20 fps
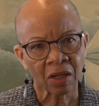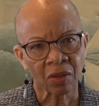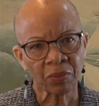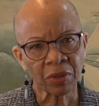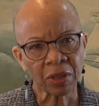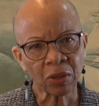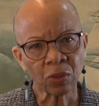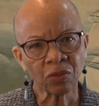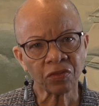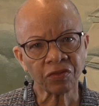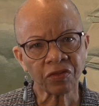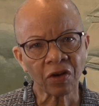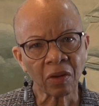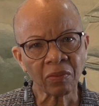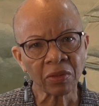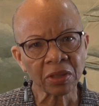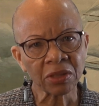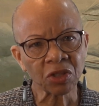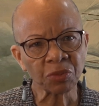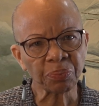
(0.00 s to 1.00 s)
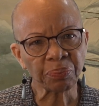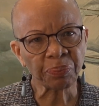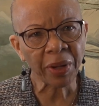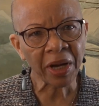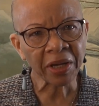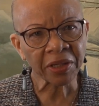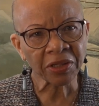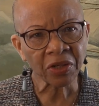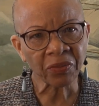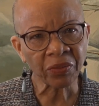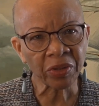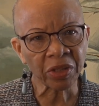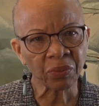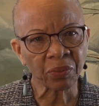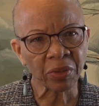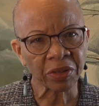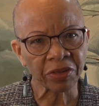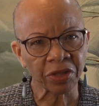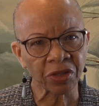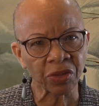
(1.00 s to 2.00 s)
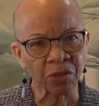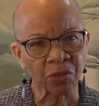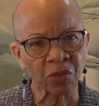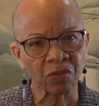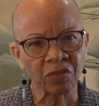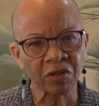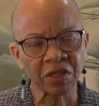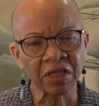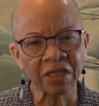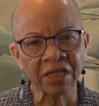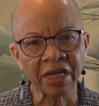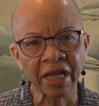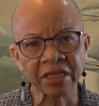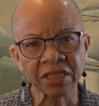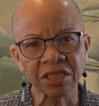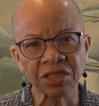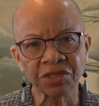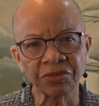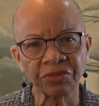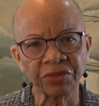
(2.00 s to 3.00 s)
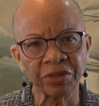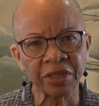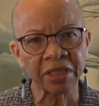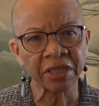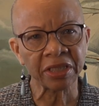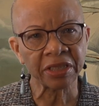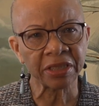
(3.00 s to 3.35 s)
We look forward to partnering with you over the next 3